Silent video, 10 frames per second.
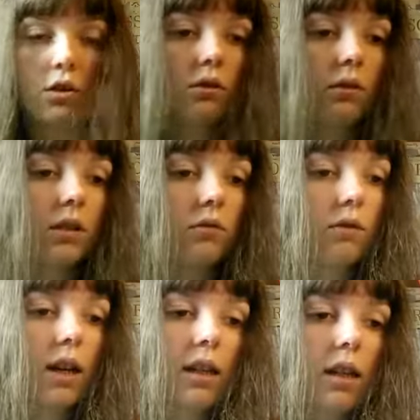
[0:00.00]
so it's
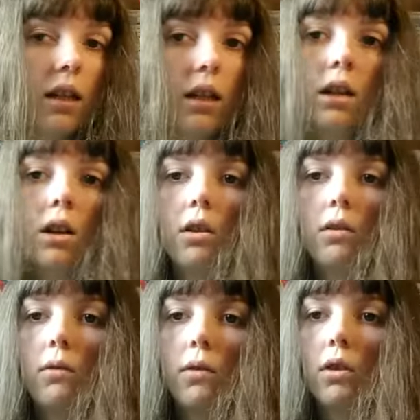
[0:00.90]
ready
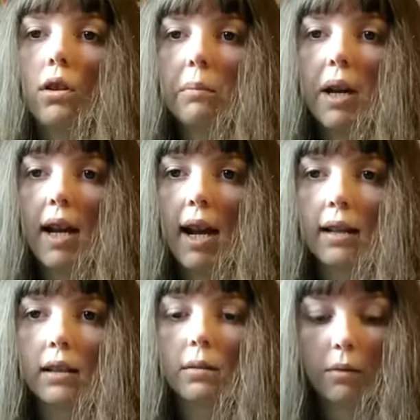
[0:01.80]
for my
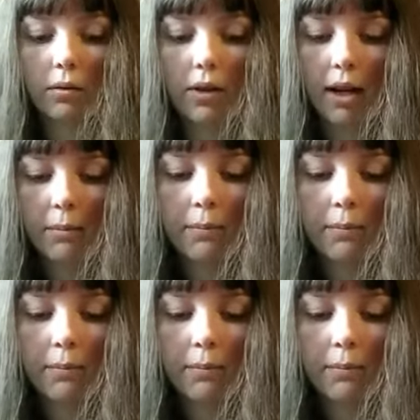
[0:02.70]
aunt's birthday.